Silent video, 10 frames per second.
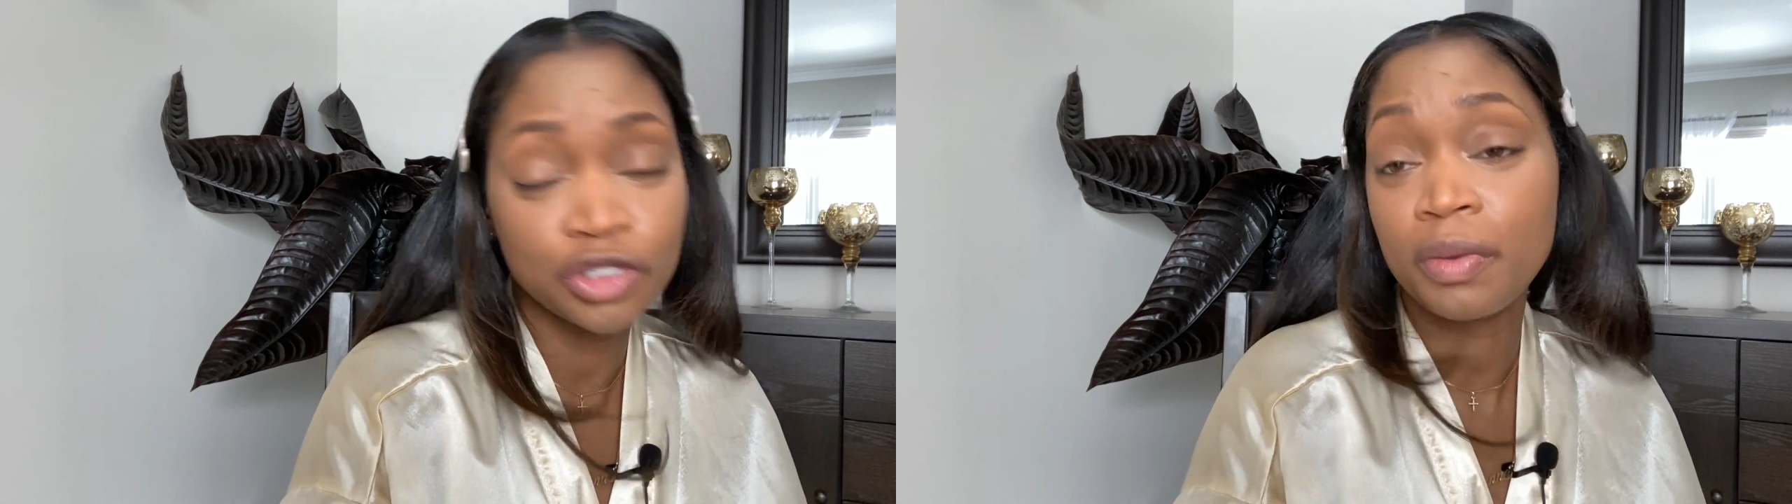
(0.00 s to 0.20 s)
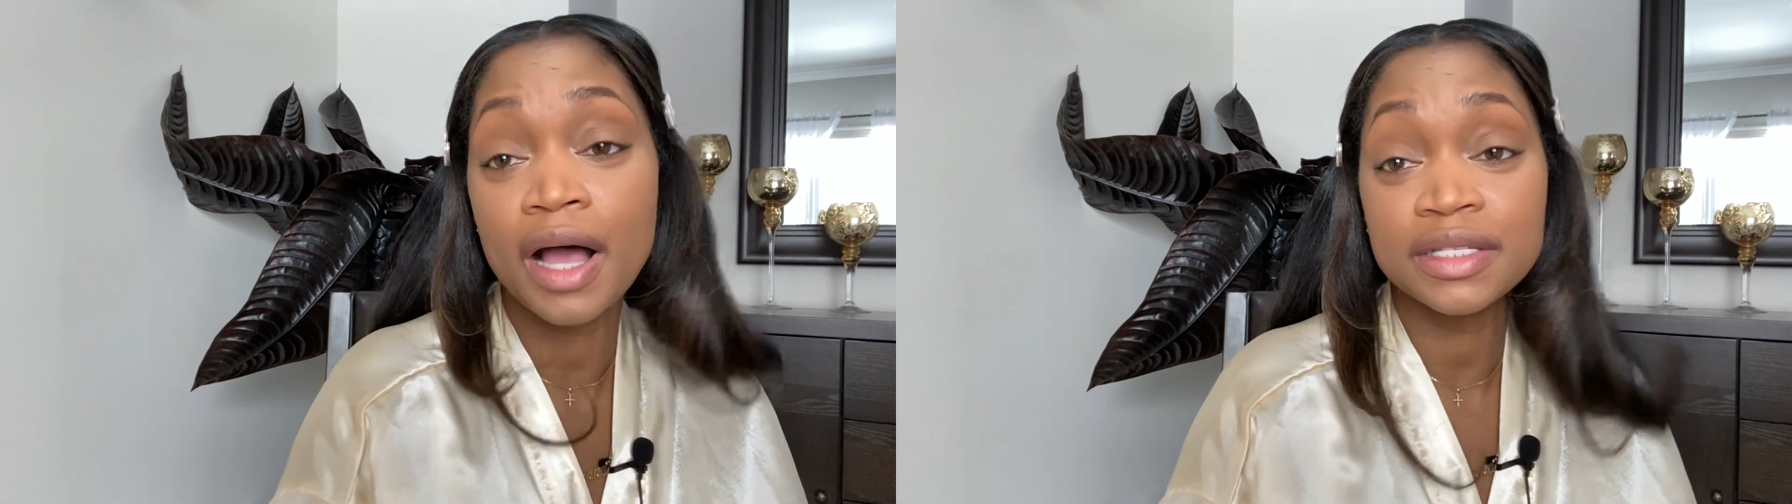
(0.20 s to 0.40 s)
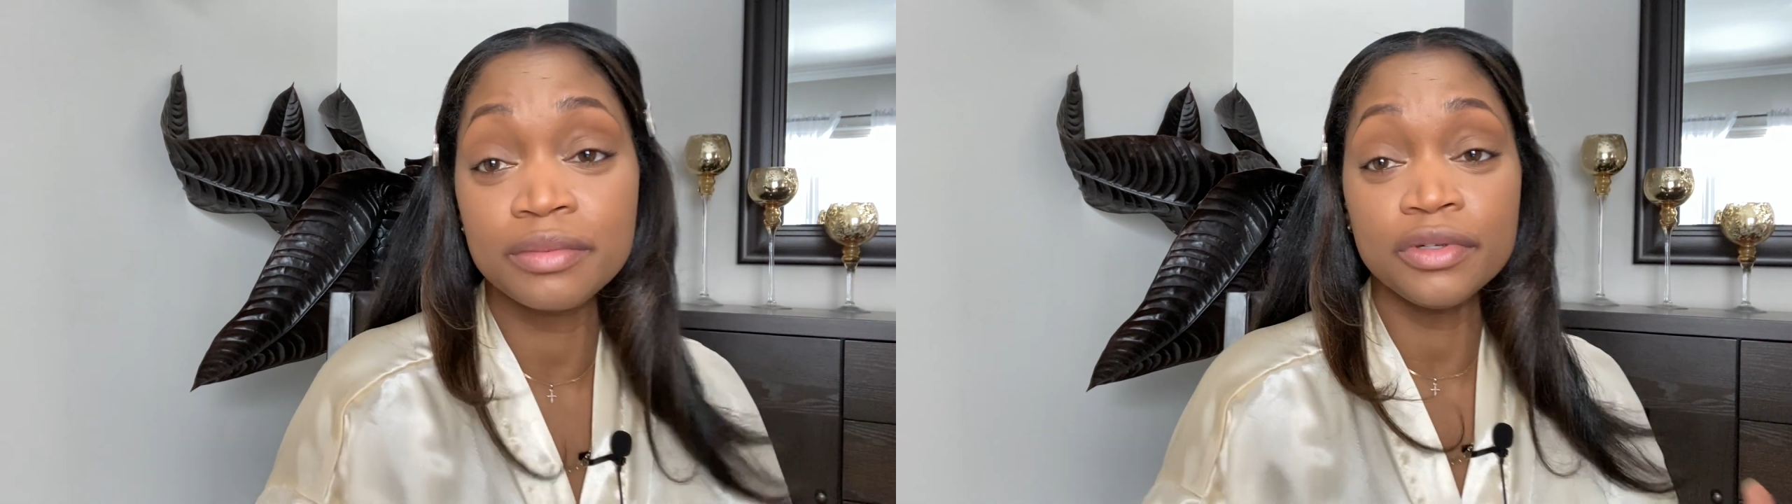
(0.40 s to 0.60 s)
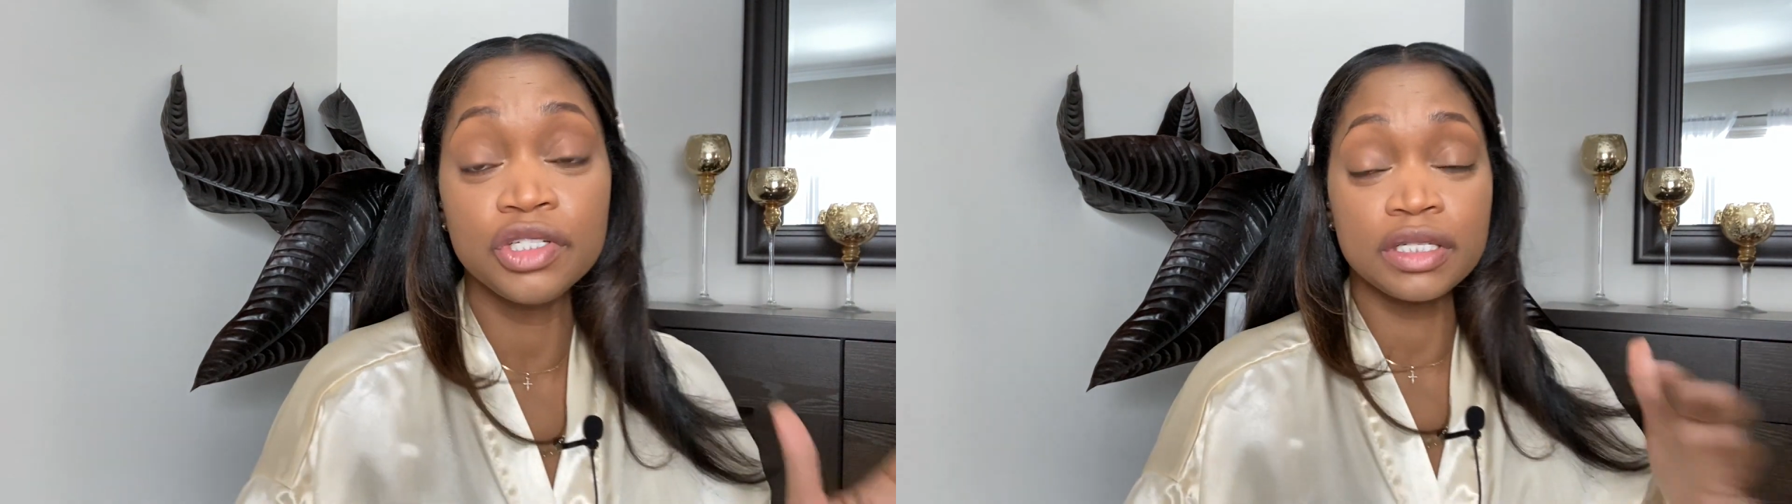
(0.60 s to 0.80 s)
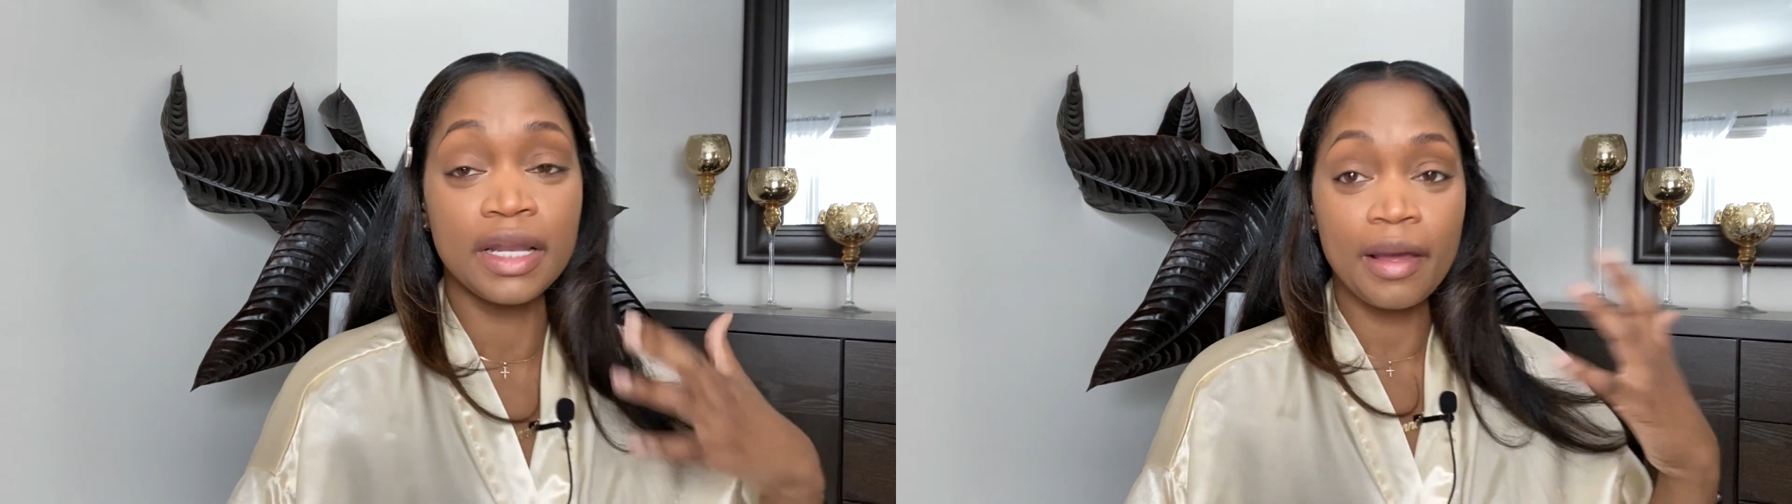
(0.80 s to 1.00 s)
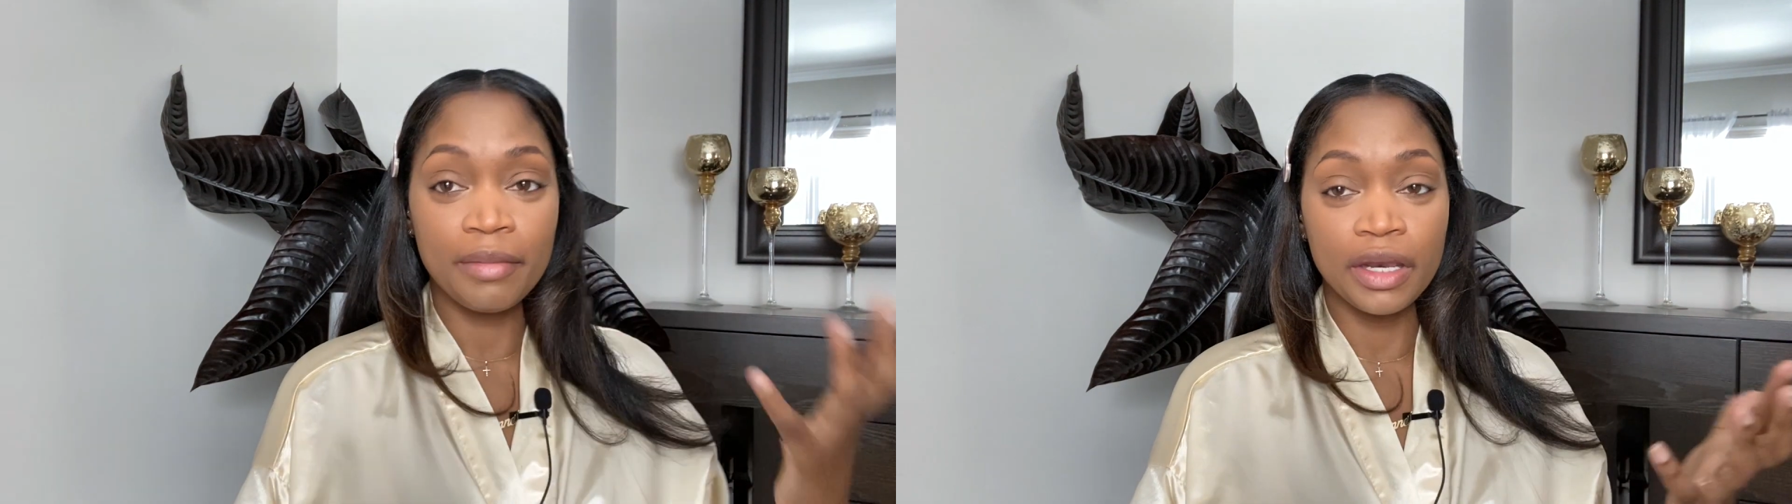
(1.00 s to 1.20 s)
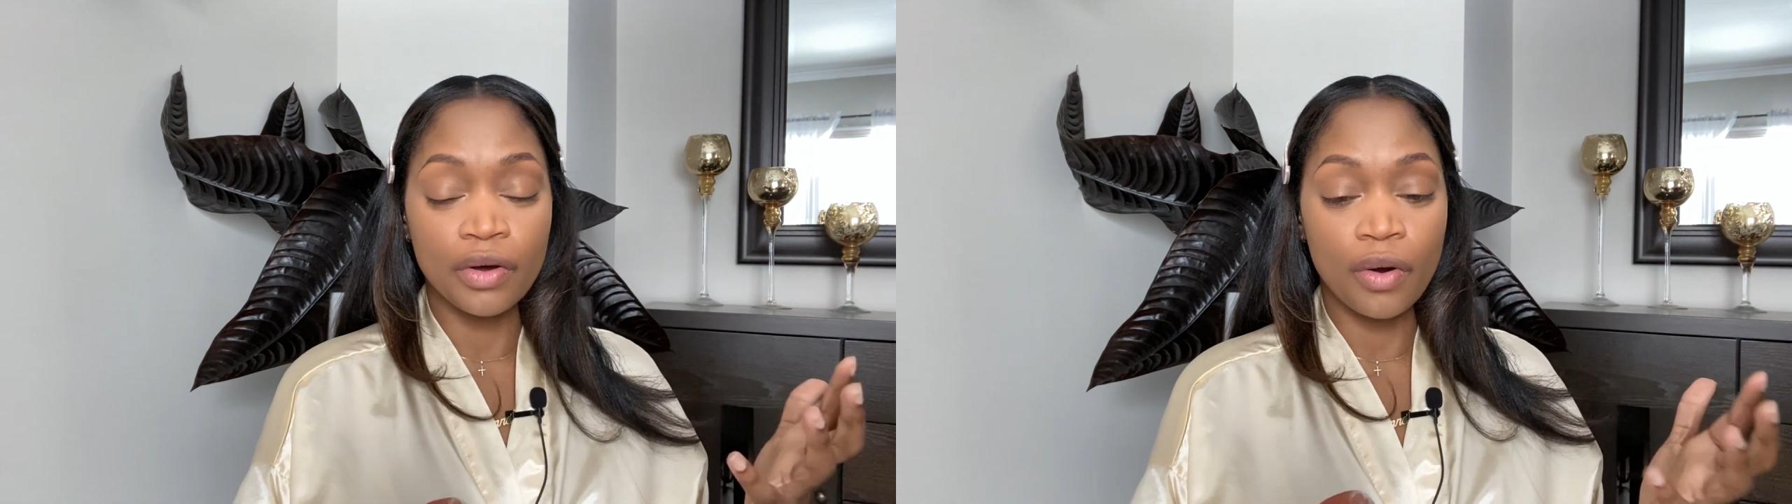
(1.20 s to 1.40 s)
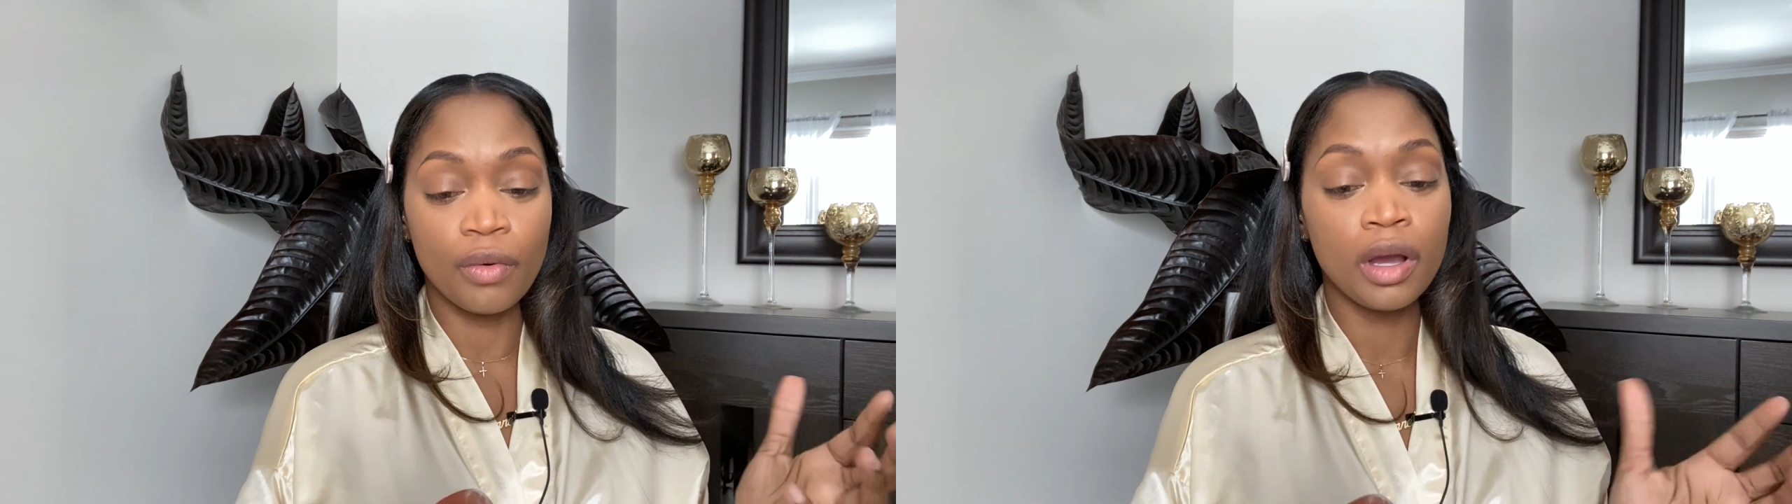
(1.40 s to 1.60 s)
possible and just let me
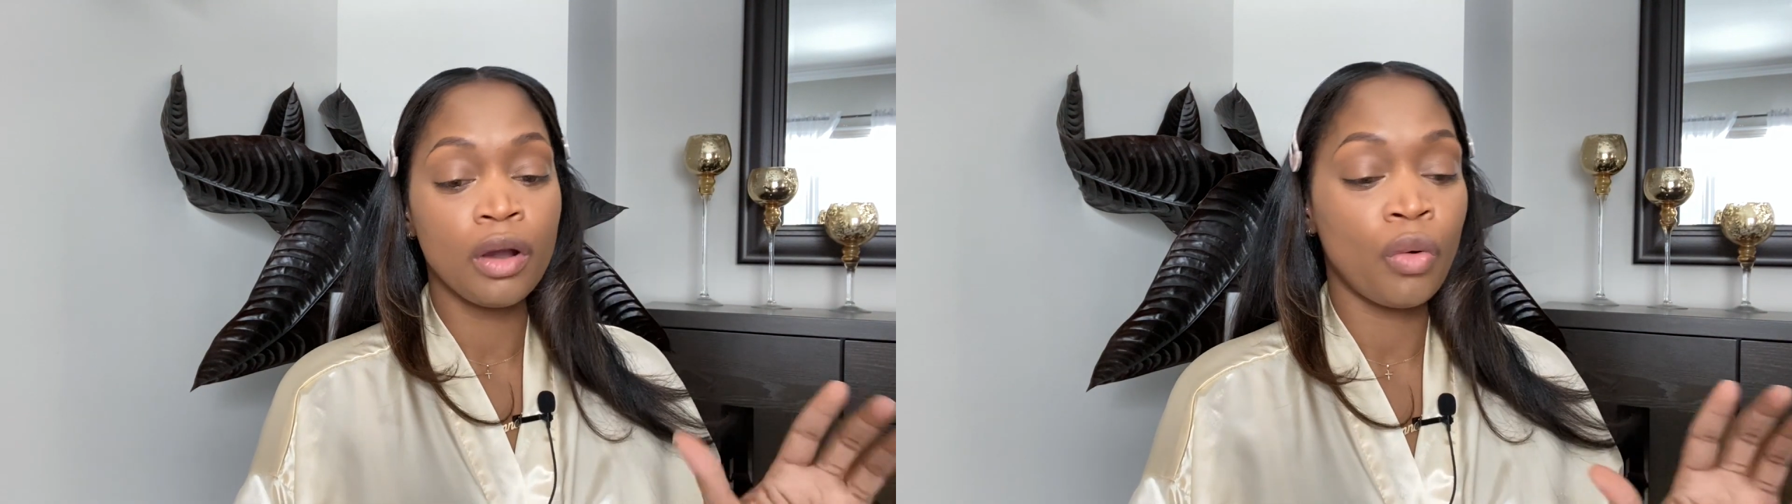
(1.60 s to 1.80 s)
know